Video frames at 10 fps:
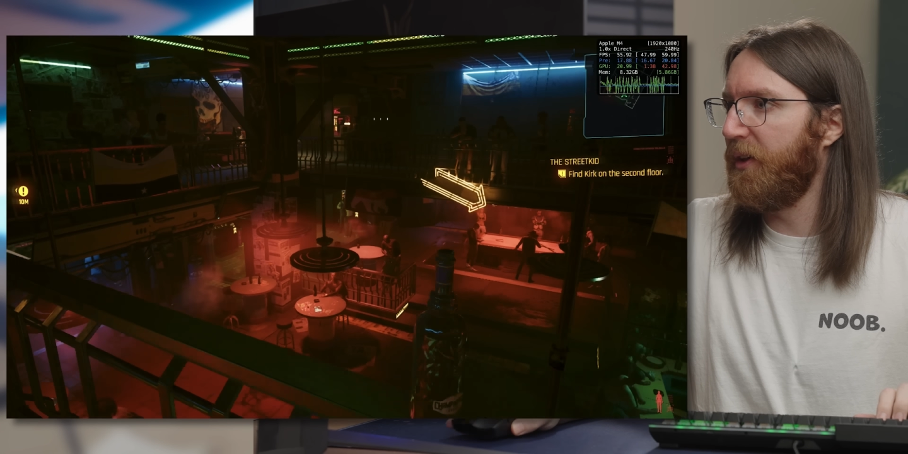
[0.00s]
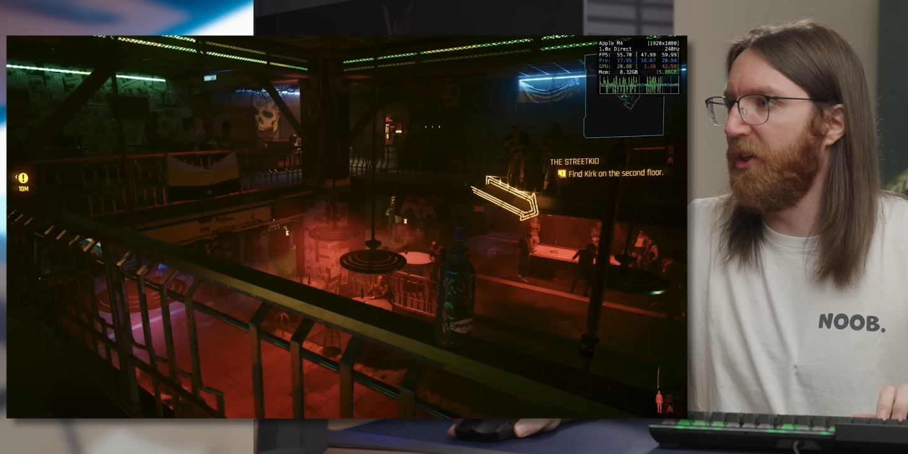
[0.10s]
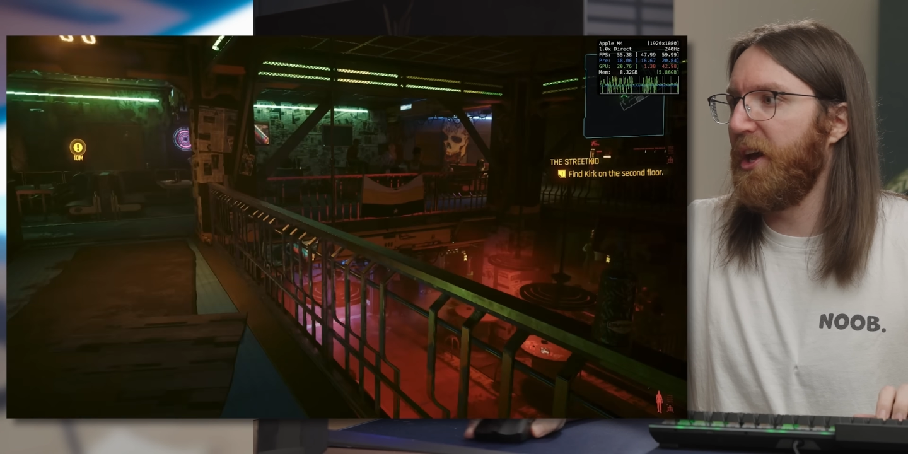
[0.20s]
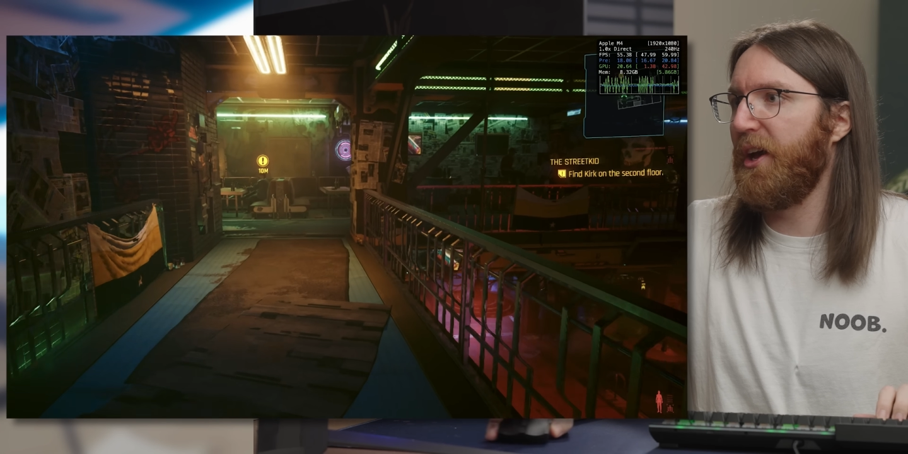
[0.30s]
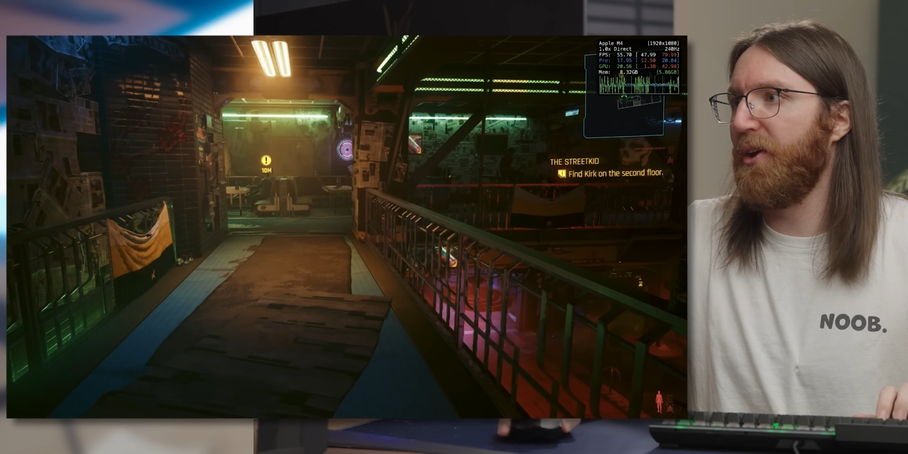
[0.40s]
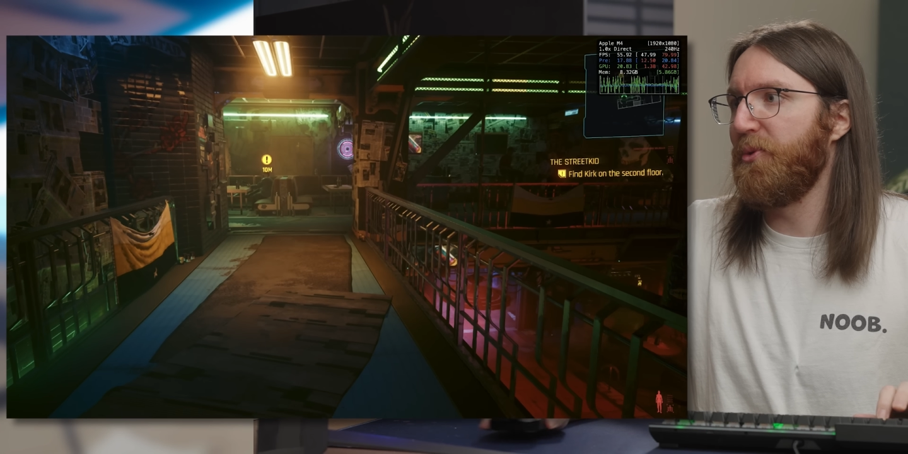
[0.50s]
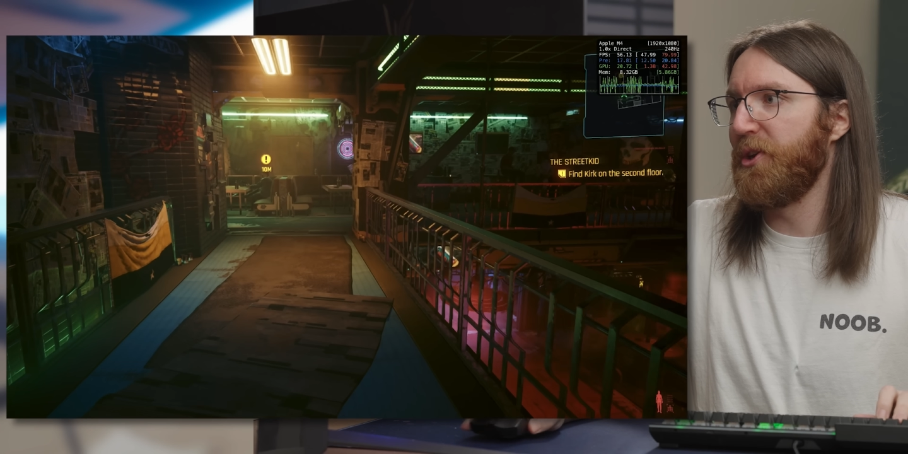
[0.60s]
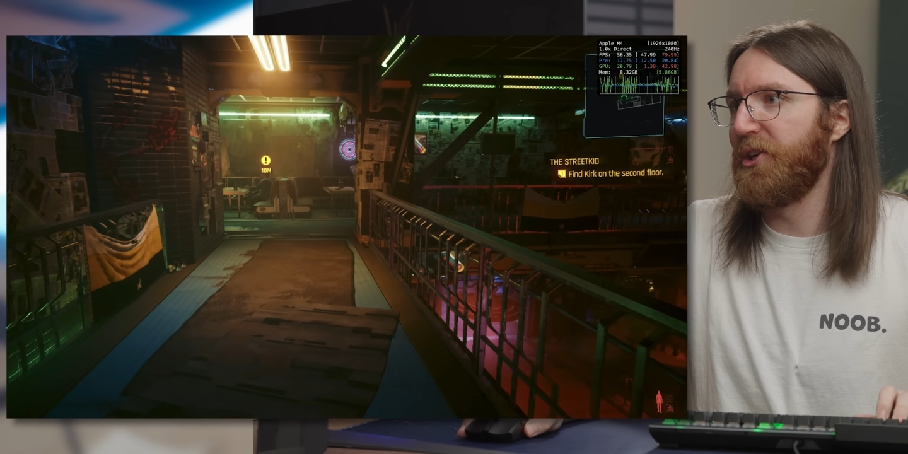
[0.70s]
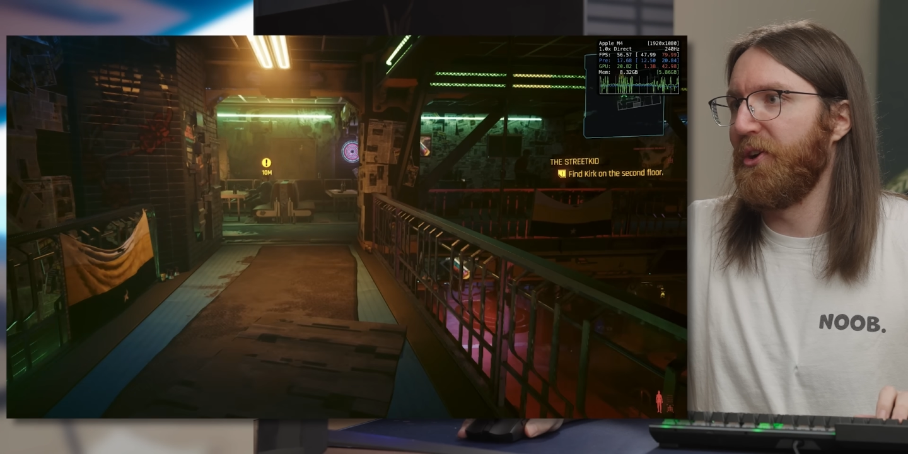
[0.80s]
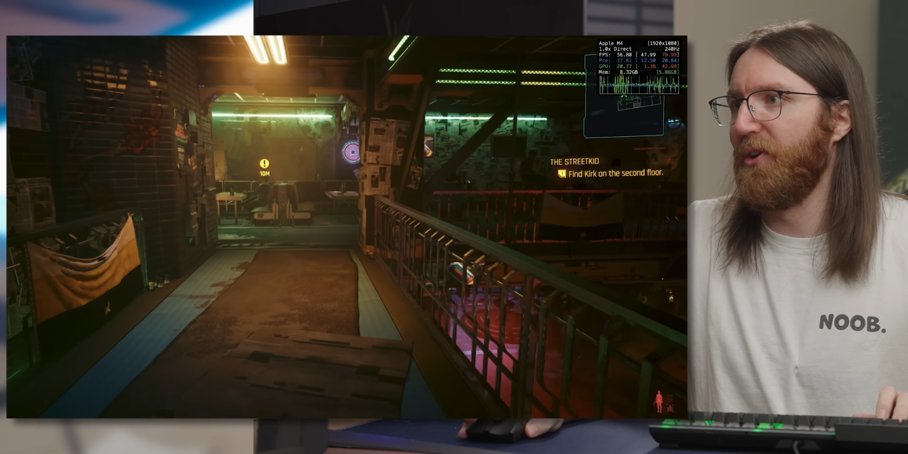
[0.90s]
There
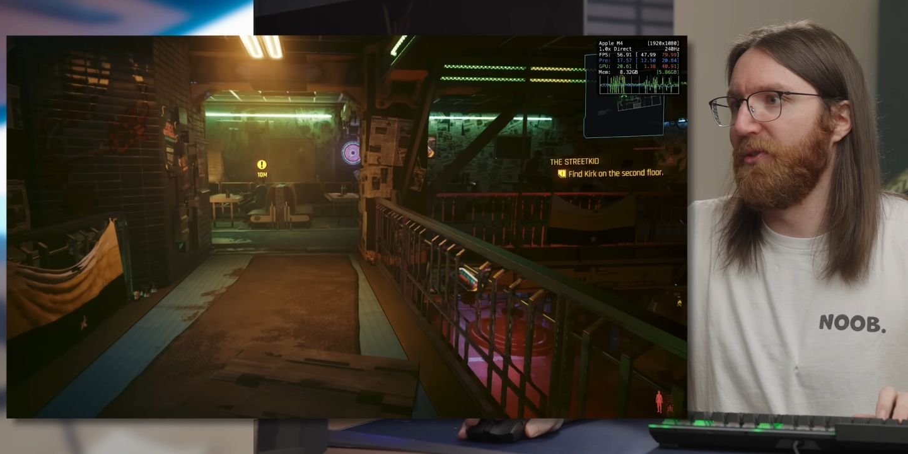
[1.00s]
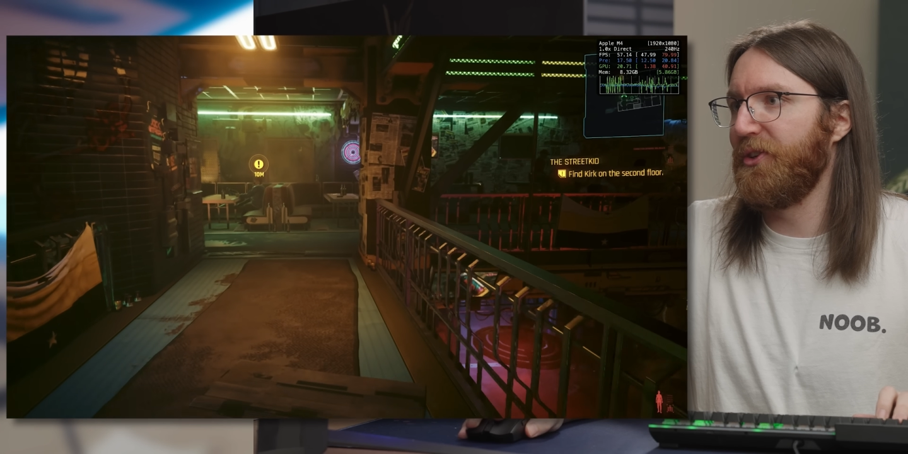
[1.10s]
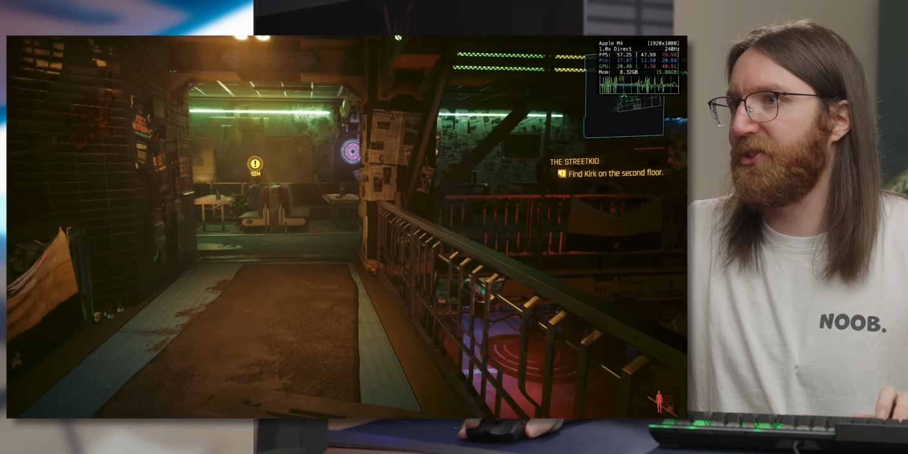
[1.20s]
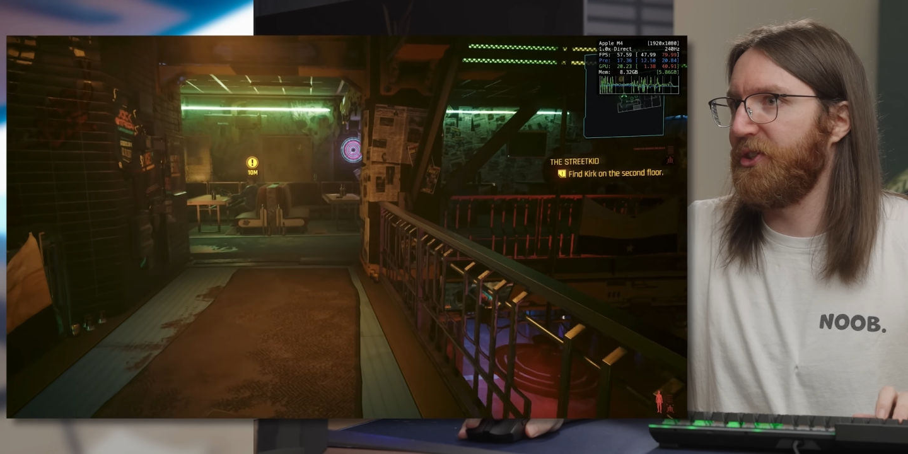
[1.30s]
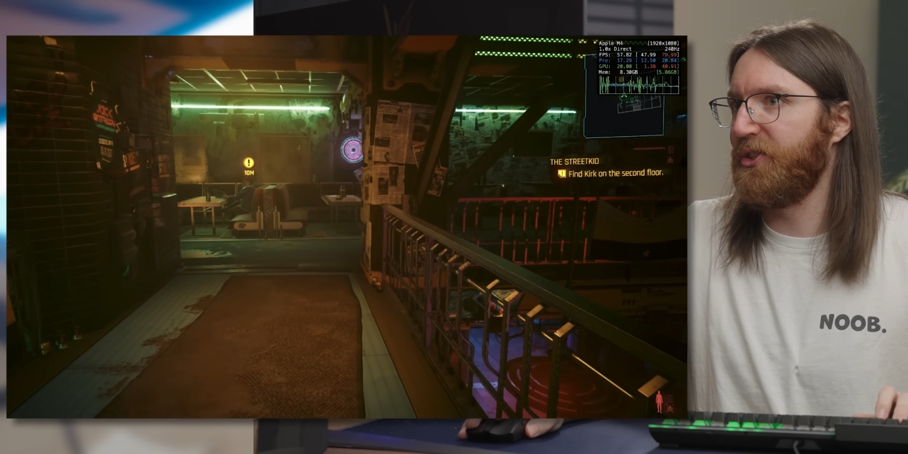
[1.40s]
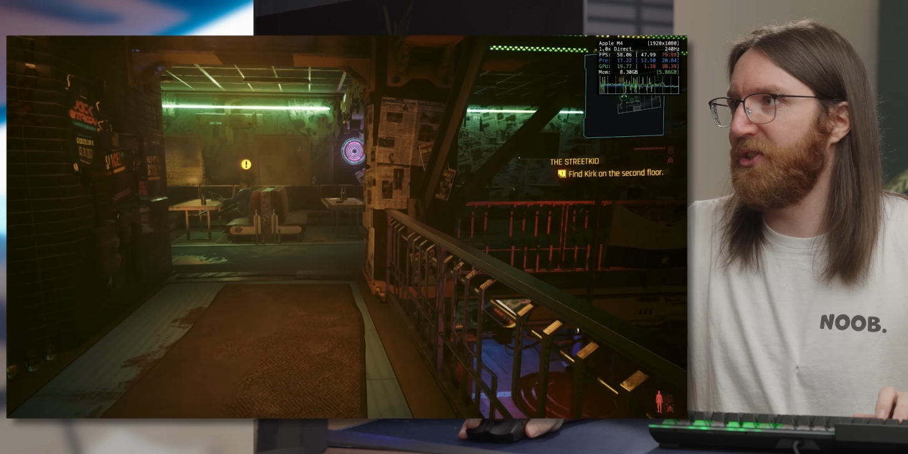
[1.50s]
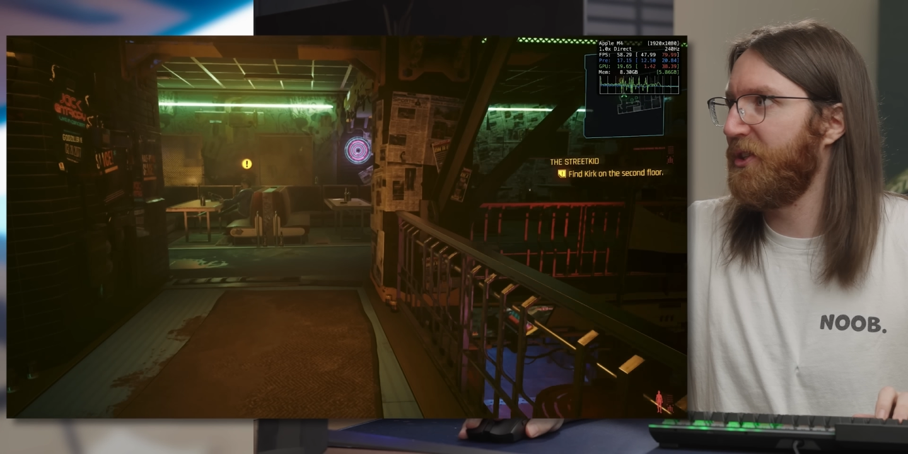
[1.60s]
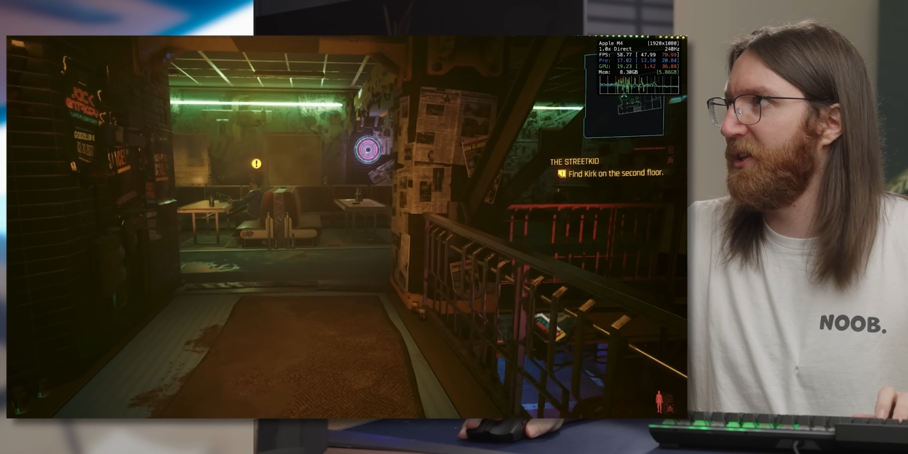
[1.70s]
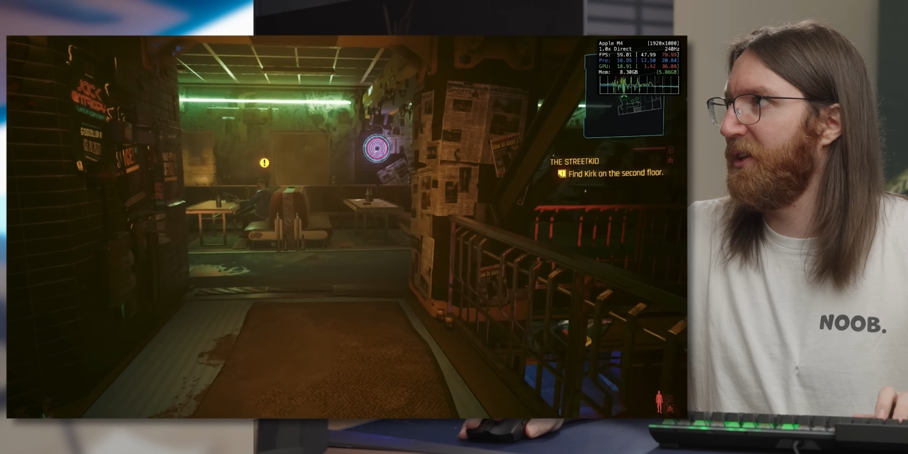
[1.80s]
we go. This is